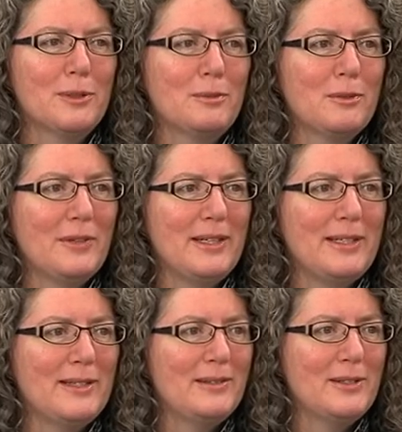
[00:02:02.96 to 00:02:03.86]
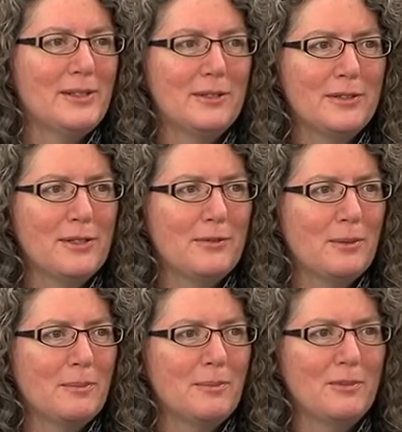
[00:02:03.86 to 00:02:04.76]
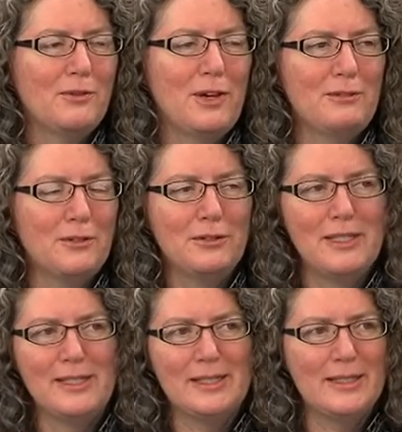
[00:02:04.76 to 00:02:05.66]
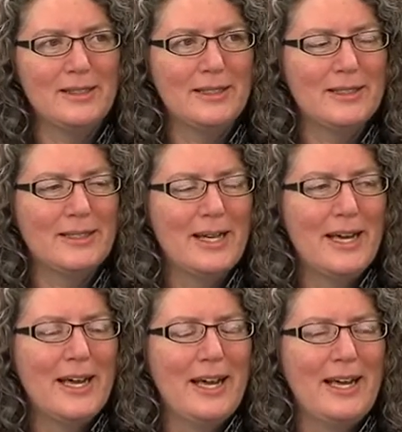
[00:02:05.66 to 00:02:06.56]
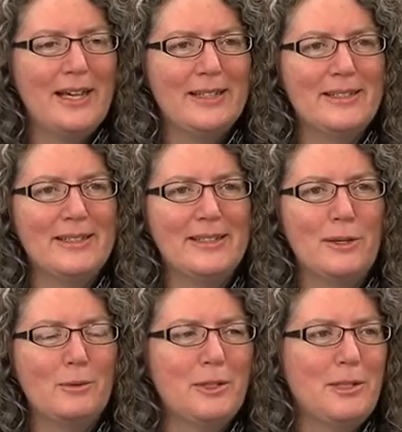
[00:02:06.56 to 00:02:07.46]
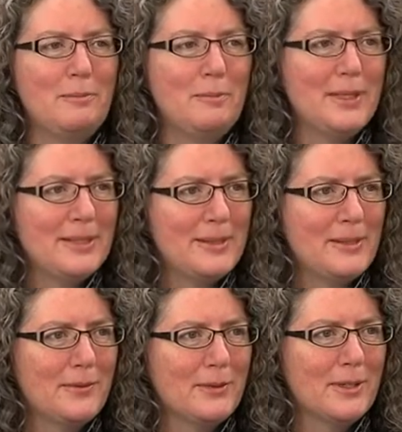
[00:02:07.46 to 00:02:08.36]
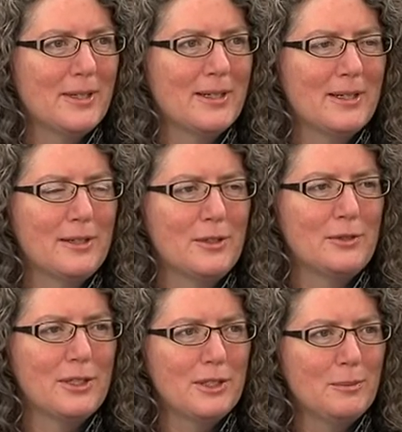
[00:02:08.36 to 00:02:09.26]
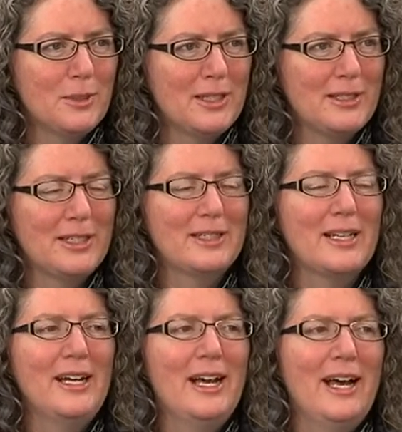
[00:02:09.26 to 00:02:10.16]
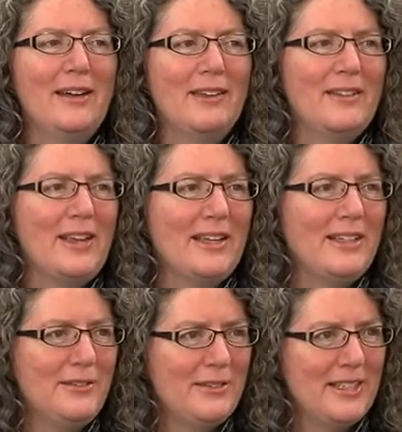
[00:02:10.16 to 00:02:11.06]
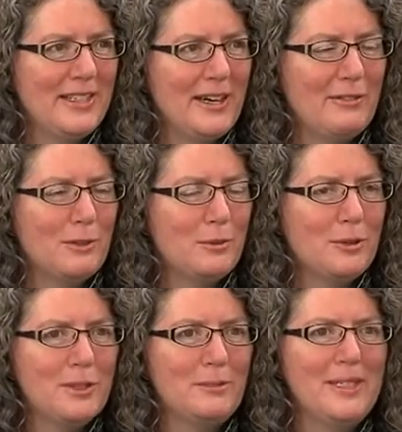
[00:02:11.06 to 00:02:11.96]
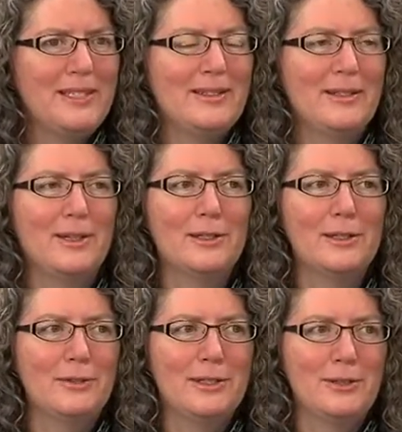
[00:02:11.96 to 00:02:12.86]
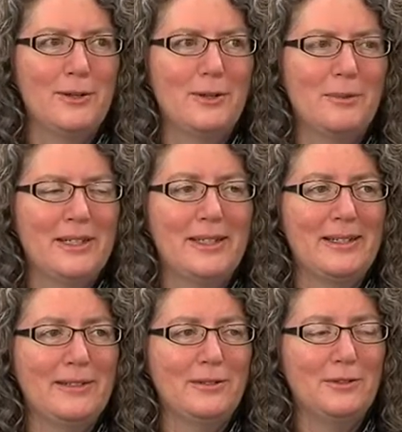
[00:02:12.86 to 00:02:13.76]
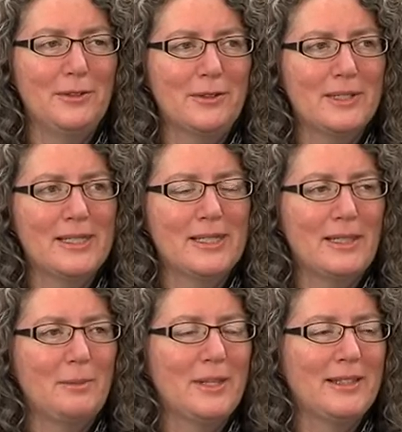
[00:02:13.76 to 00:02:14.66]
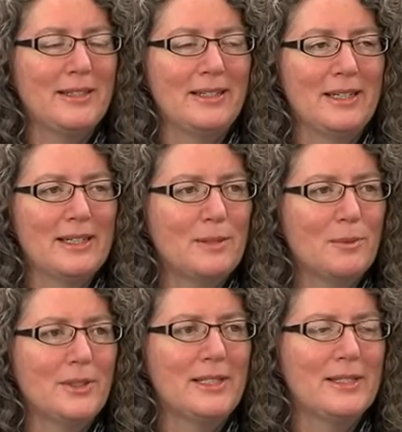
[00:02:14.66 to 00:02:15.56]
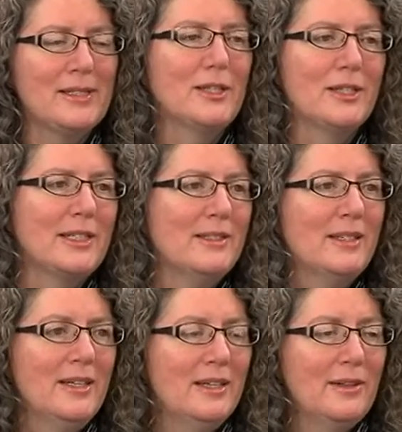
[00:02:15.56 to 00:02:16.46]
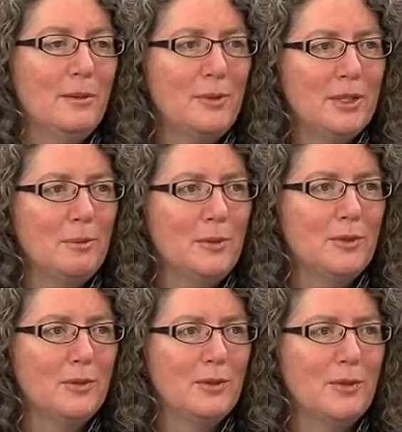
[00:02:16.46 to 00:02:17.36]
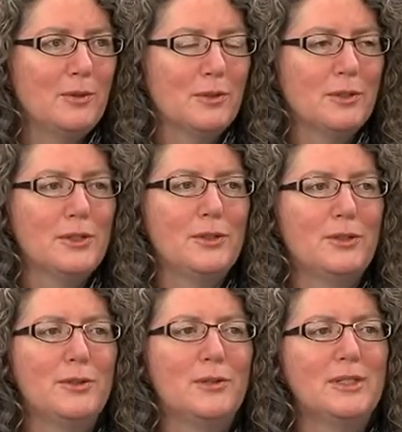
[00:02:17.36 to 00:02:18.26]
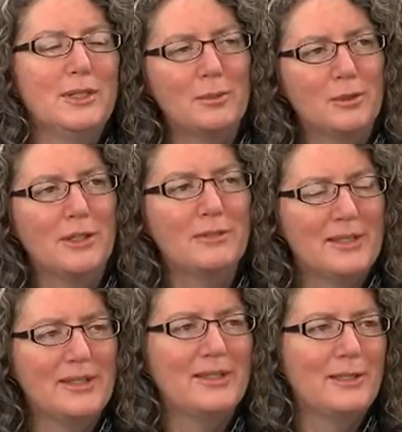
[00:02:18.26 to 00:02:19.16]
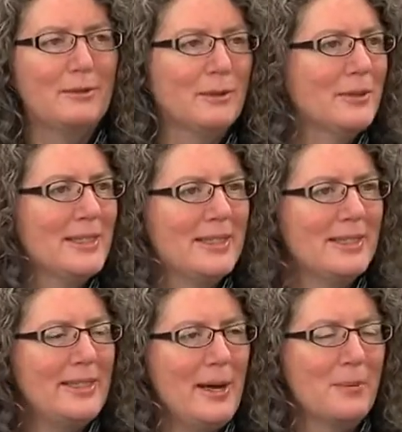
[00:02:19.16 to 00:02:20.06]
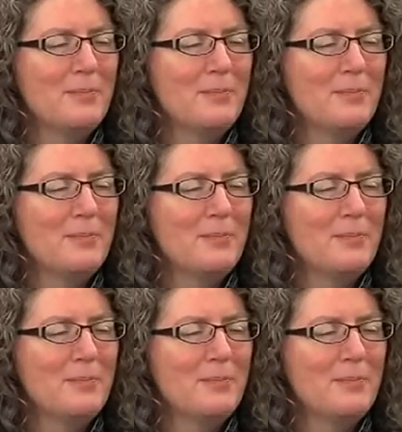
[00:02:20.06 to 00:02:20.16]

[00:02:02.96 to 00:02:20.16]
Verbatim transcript: were providing service from 515 Douglas and opening bids for our construction project. And then that evening, having a board meeting, all going home and getting a few hours sleep, and then the next morning, starting the big move over to the temporary facility where we're sitting now.